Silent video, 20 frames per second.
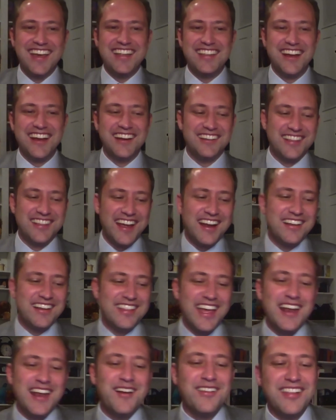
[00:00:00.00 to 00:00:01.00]

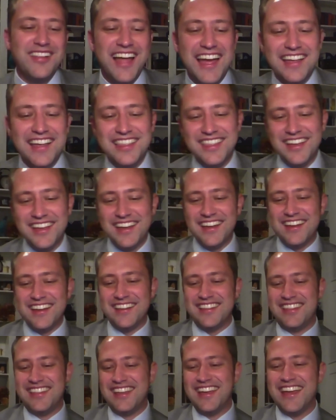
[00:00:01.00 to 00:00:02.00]
They don't like
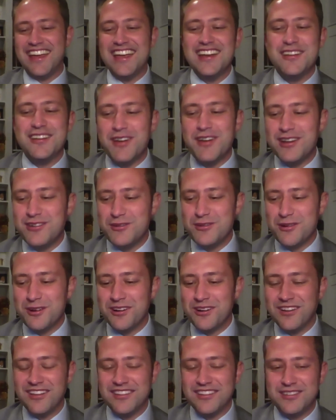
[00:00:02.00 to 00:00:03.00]
the
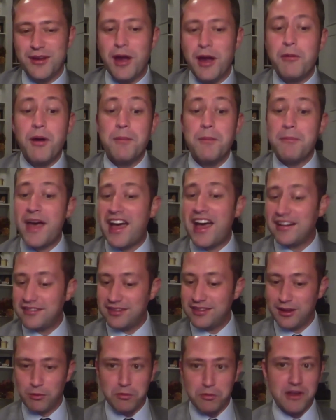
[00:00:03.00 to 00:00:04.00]
individual. So I went back to
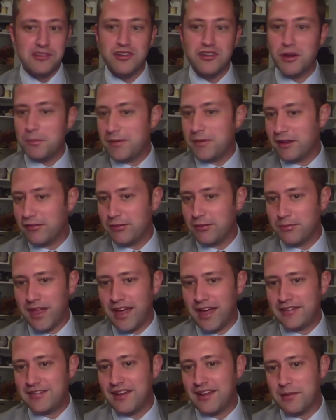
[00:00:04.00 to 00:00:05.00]
the original bill from
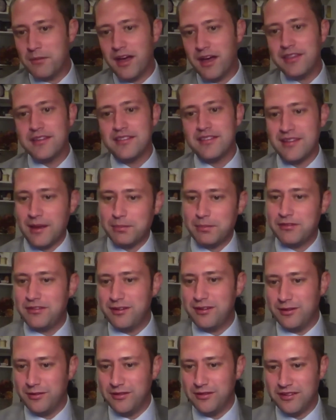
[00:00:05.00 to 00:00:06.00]
last time, not the
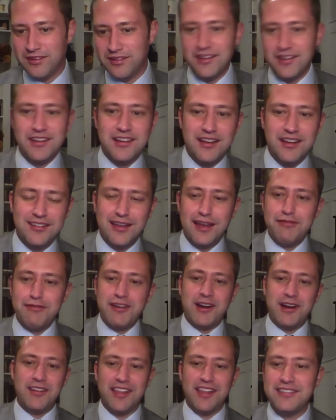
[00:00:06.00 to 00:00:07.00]
substitute, because I
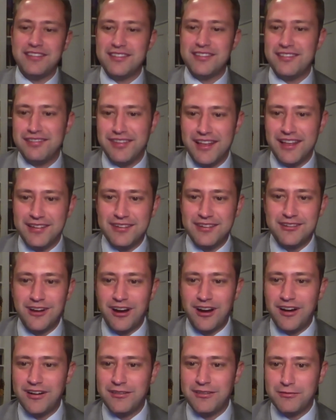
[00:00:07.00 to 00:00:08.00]
figure let's
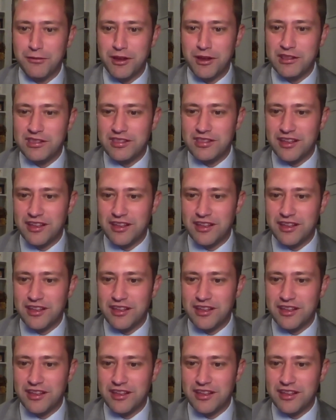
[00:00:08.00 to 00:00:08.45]
start with